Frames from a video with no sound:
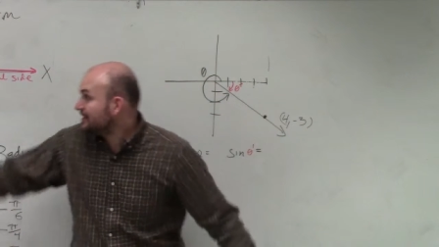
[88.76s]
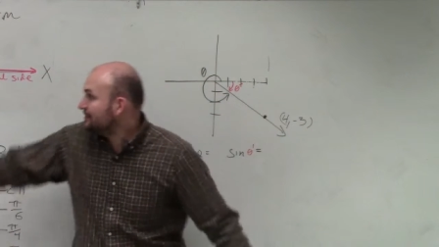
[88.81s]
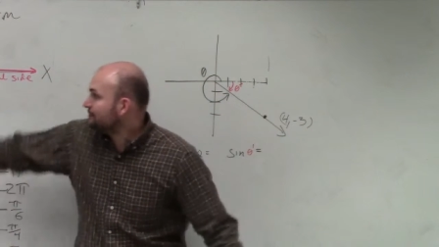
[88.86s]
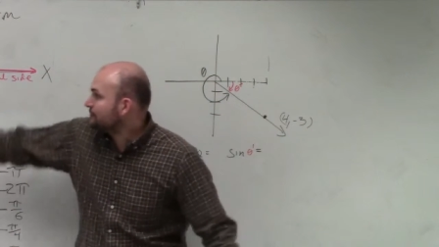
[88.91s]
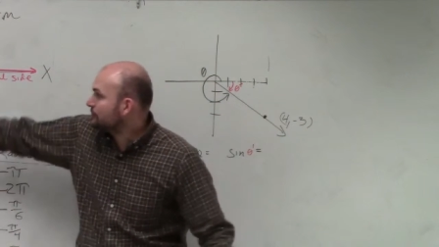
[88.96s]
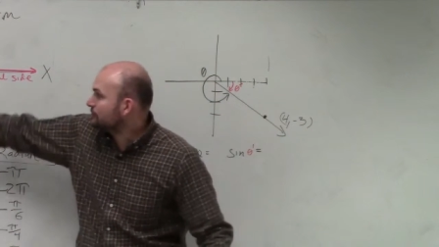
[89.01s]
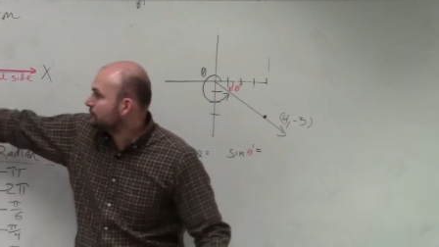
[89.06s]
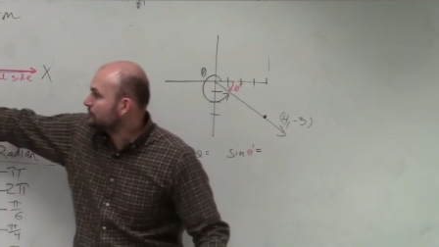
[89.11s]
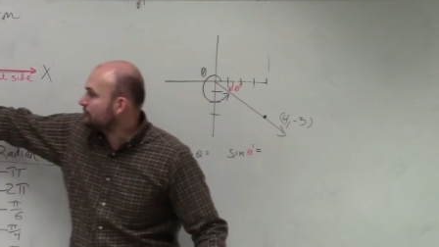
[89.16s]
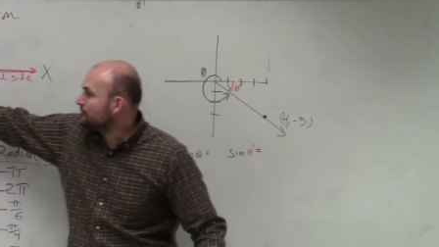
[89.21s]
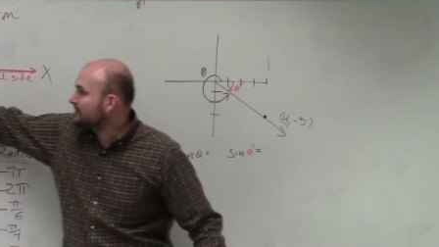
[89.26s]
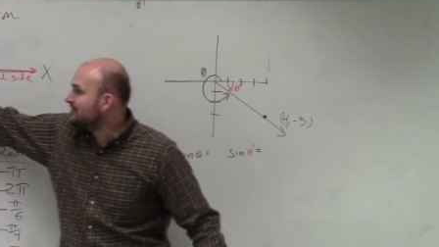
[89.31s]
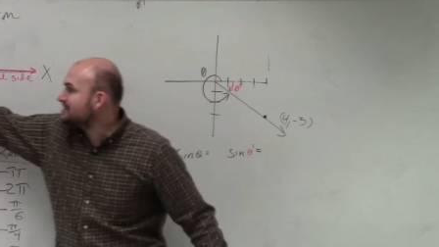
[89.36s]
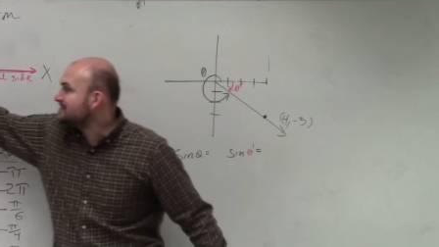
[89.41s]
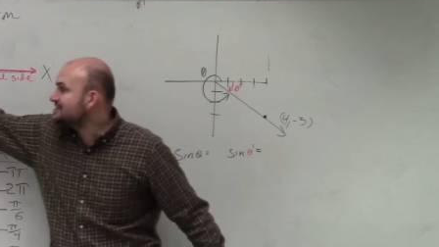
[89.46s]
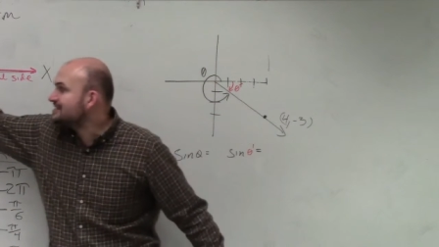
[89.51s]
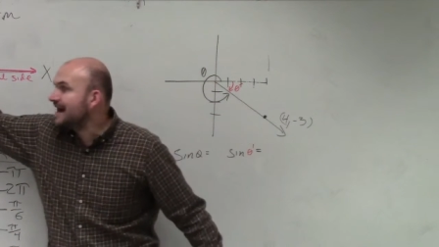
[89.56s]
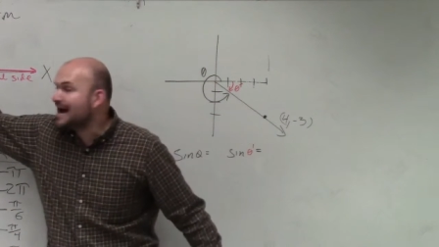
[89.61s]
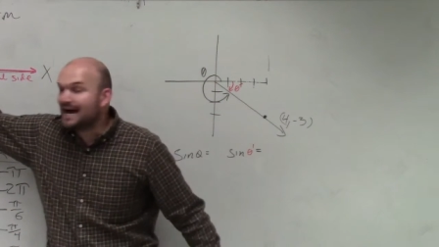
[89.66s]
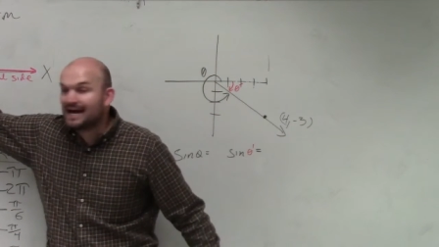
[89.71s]
if you're doing
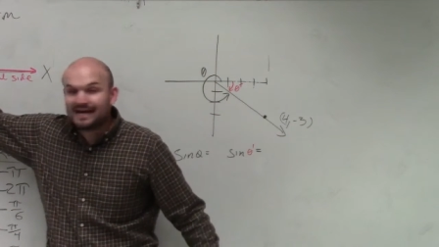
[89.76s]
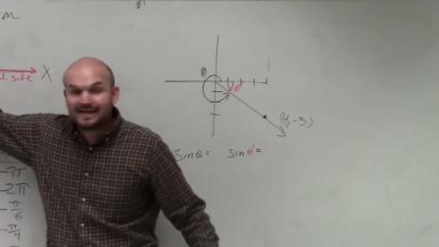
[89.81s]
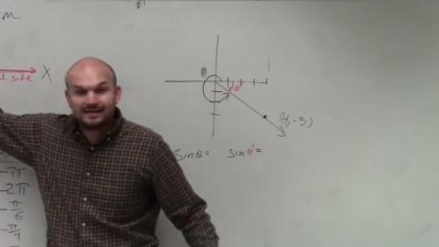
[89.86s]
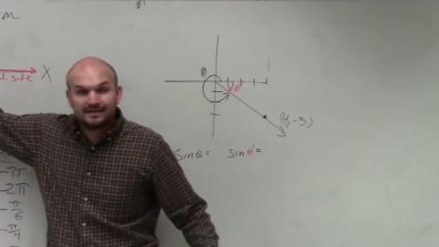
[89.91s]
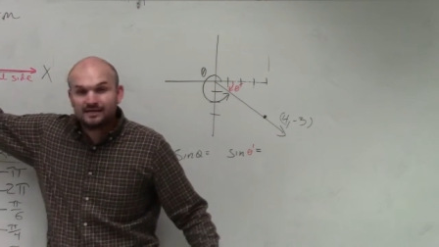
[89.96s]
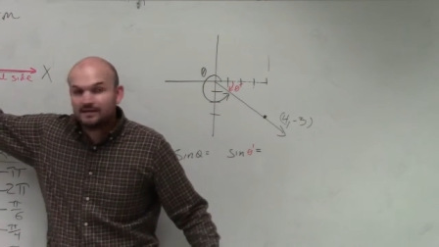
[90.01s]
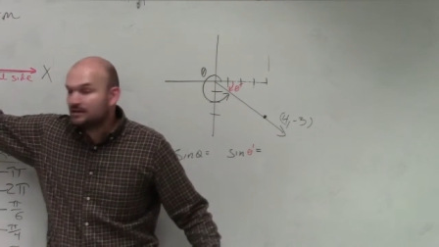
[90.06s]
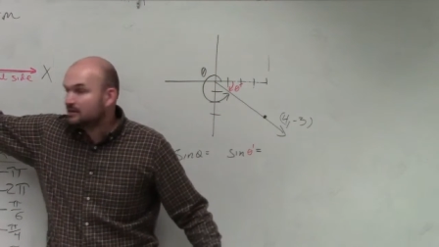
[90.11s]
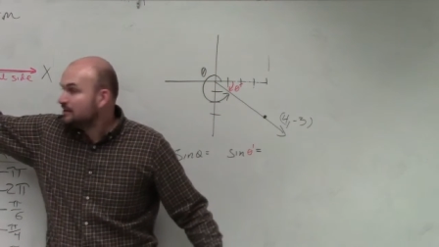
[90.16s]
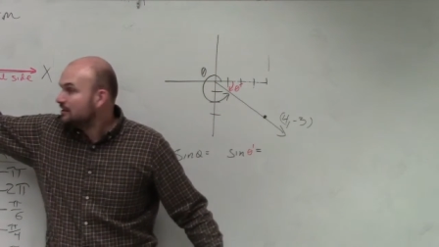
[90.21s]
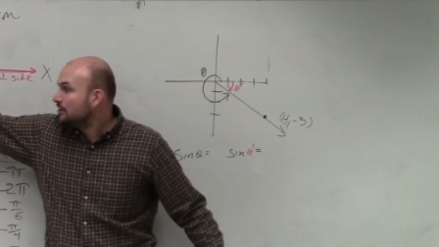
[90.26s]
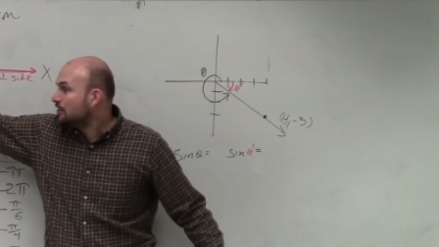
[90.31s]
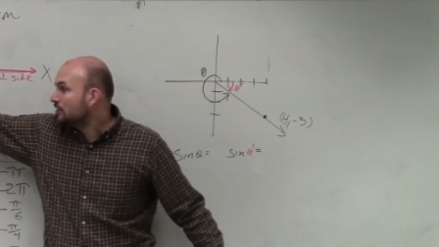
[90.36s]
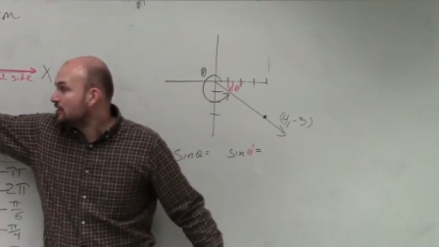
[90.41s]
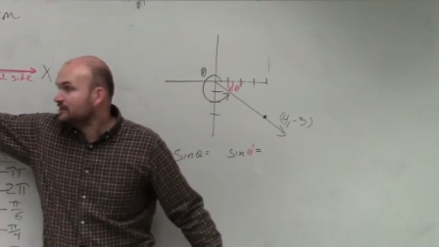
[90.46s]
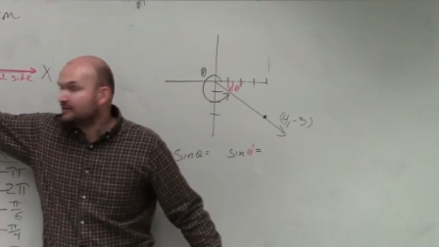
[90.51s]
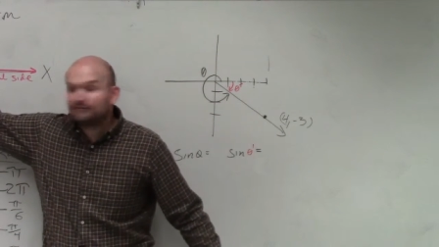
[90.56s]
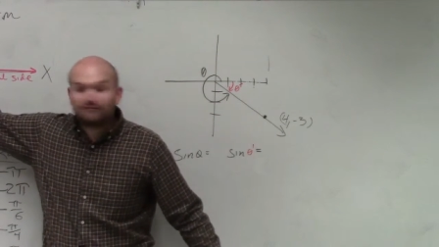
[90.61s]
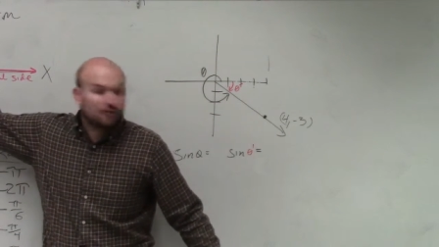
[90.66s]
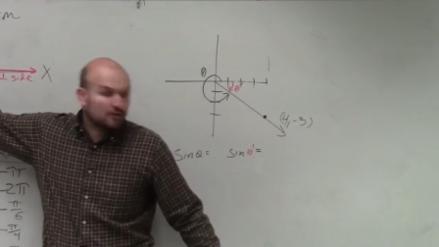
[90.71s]
sine, or
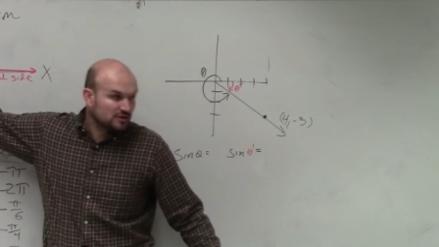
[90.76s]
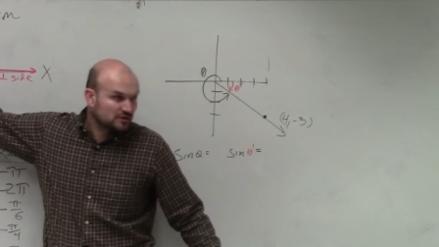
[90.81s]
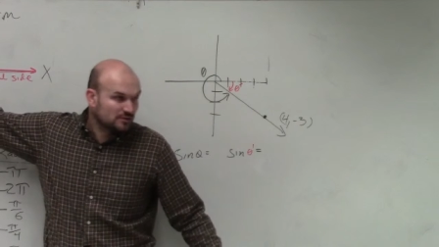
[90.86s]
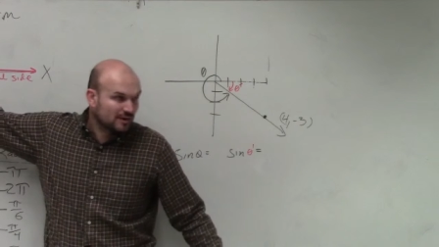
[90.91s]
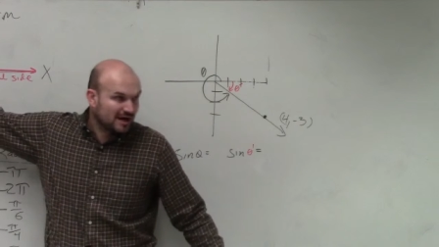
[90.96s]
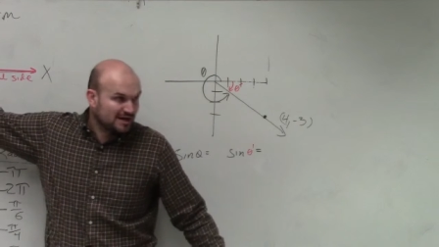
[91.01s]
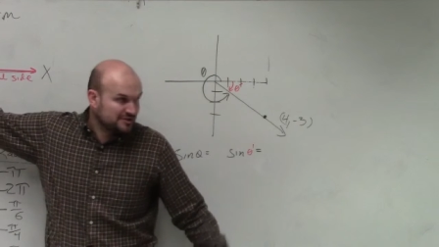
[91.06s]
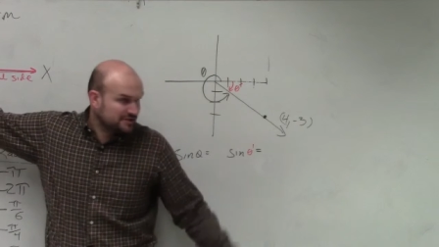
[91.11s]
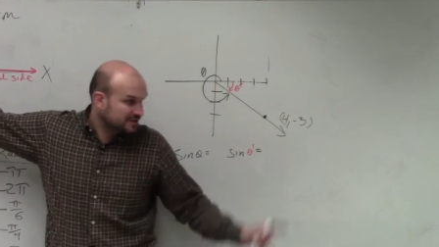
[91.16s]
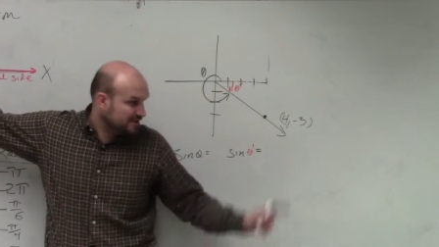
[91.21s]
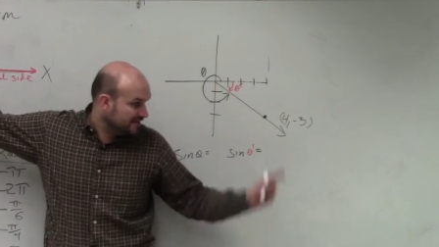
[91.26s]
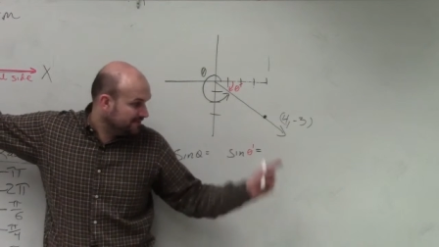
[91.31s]
in the fourth quadrant,